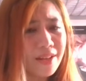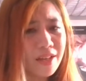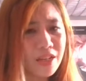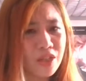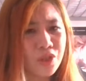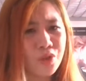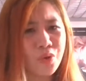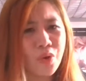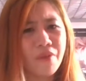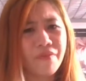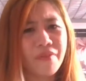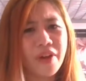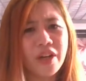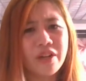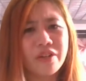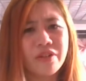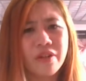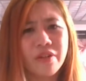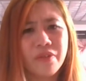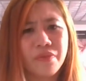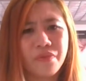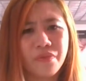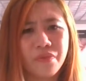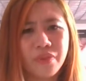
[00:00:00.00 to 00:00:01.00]
So I've
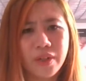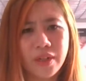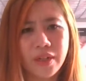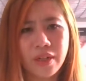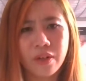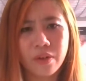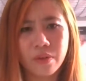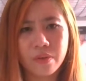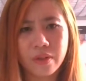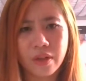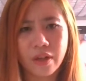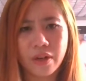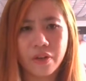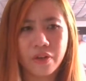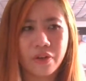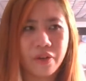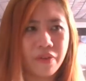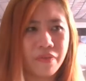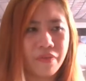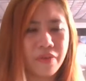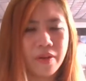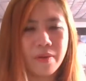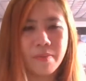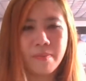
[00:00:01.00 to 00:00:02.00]
actually really looked at
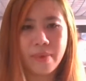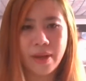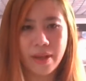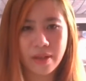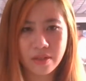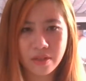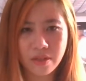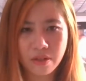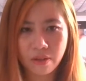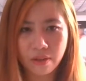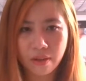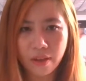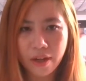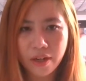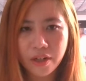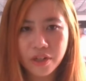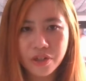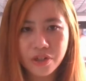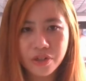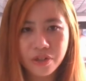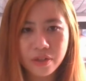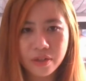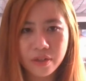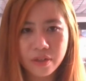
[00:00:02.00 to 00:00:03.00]
even the men's
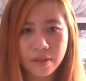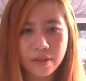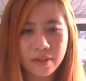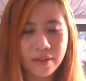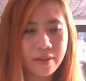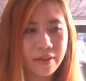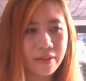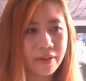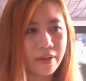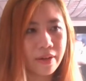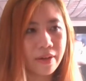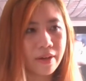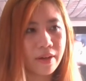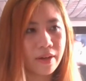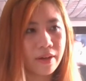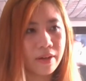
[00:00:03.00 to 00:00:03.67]
collection, the